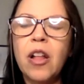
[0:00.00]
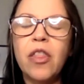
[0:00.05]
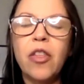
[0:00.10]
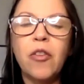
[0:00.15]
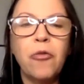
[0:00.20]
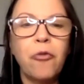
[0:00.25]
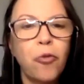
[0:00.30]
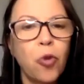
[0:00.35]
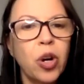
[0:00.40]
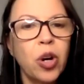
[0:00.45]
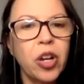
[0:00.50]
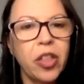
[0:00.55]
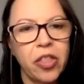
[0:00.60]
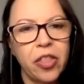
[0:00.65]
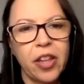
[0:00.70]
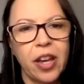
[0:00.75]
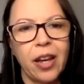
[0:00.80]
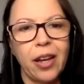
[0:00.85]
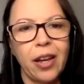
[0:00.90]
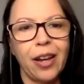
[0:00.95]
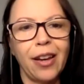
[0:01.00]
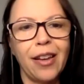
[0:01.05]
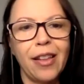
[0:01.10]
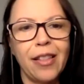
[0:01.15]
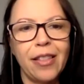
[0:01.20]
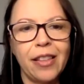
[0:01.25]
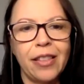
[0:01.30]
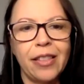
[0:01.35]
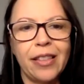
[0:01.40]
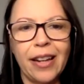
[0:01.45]
the fourth thing
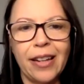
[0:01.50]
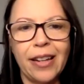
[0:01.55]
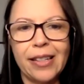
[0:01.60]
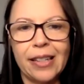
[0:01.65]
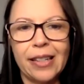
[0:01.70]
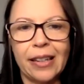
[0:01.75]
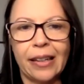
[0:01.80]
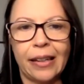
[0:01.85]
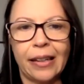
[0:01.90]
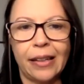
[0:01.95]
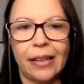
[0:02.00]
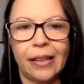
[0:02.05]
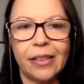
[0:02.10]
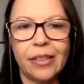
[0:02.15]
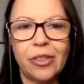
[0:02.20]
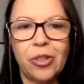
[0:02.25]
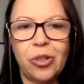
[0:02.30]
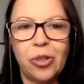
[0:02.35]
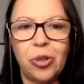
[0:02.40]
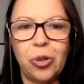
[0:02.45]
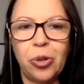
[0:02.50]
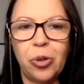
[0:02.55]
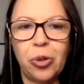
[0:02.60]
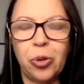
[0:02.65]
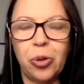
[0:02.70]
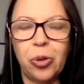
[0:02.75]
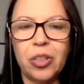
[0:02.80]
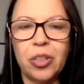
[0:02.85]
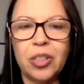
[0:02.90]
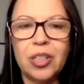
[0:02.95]
that they did
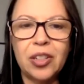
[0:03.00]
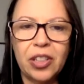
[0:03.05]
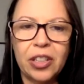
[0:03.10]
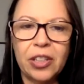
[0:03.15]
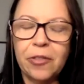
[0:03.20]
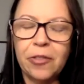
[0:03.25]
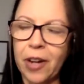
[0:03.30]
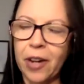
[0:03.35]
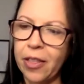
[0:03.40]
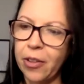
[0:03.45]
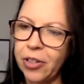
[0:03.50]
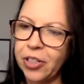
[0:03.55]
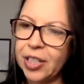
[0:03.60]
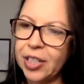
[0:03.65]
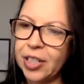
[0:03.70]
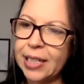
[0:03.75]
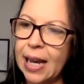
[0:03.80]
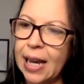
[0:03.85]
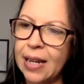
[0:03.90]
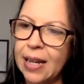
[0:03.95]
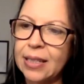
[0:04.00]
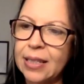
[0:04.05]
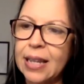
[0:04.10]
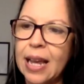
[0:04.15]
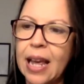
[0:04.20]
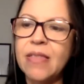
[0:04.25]
to solidify their success.